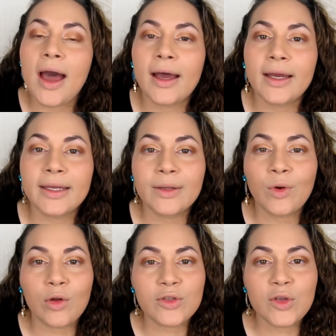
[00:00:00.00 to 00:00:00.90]
I
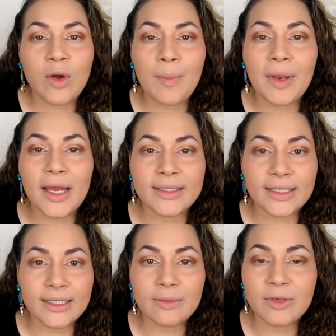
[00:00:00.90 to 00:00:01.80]
also applied
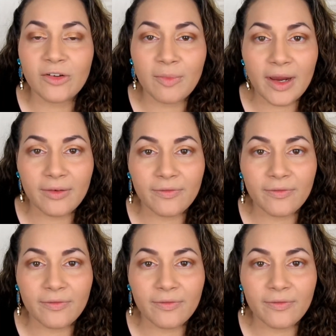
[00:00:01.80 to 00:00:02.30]
a little bit of my